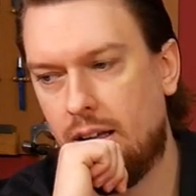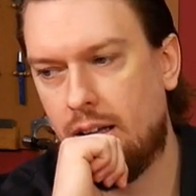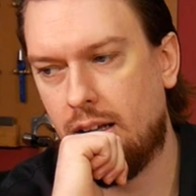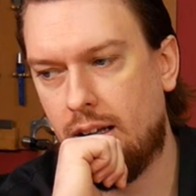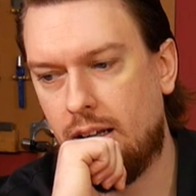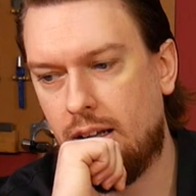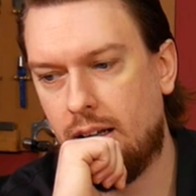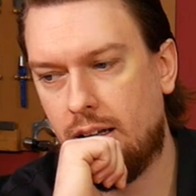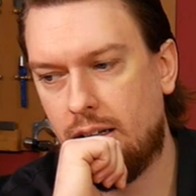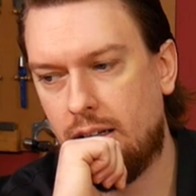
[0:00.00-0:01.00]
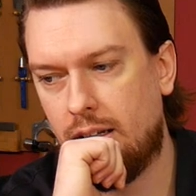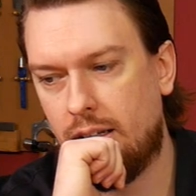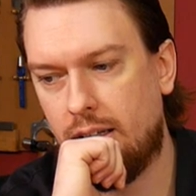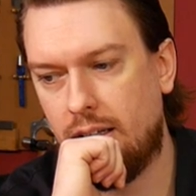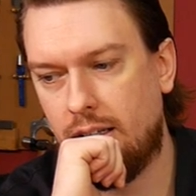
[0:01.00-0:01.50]
uh,
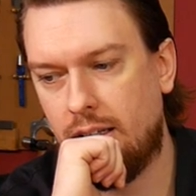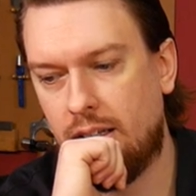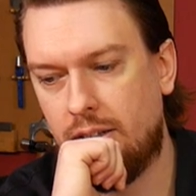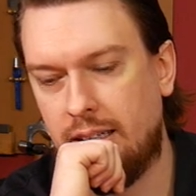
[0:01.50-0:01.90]
you know,